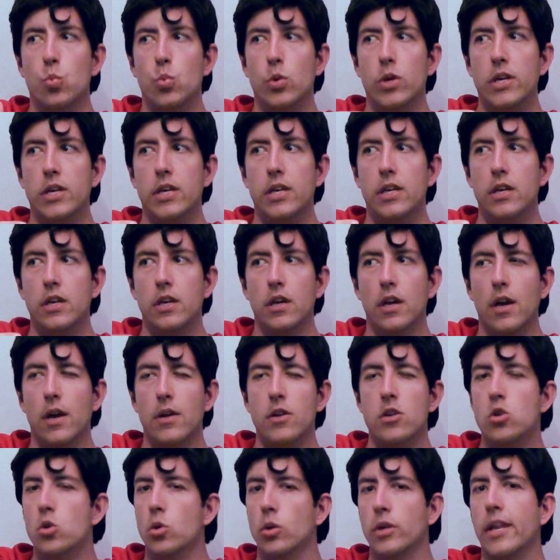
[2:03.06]
we
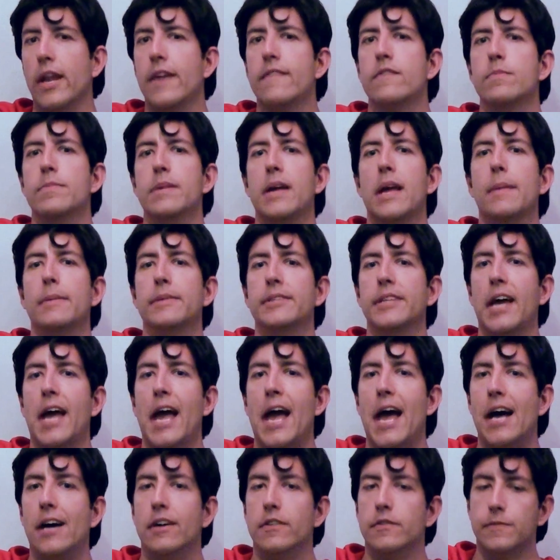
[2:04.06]
you'll never be able to
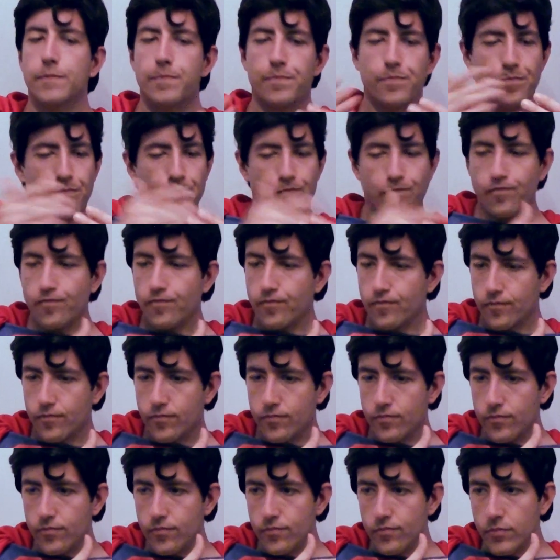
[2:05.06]
have
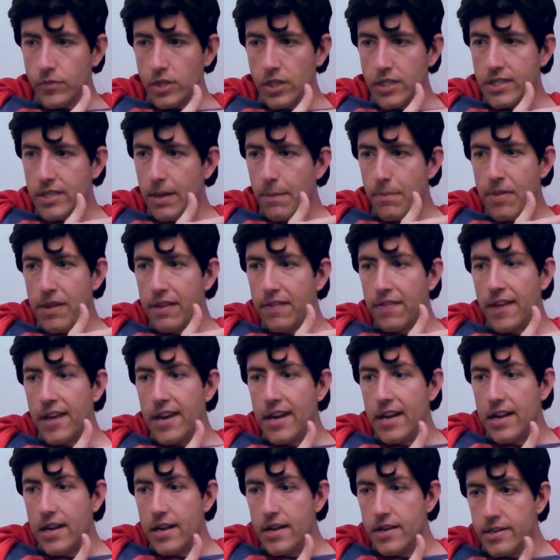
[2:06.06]
something
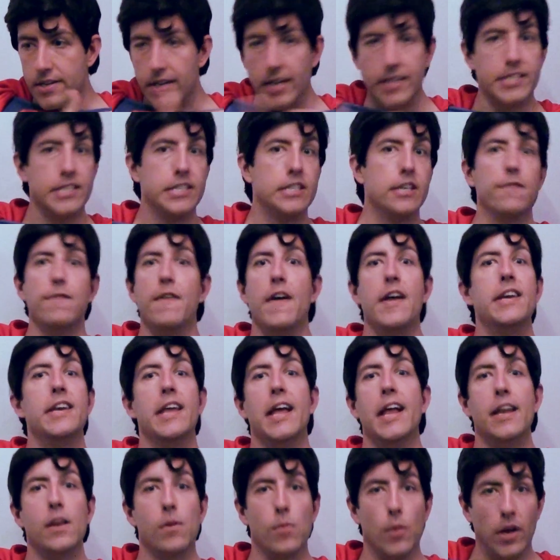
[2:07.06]
that doesn't
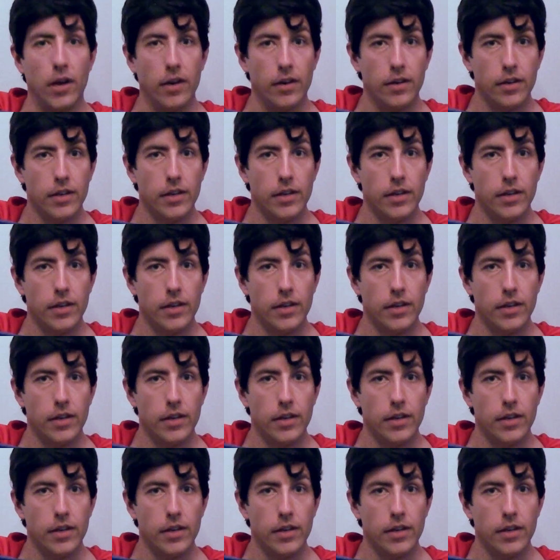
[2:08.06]
offend anyone.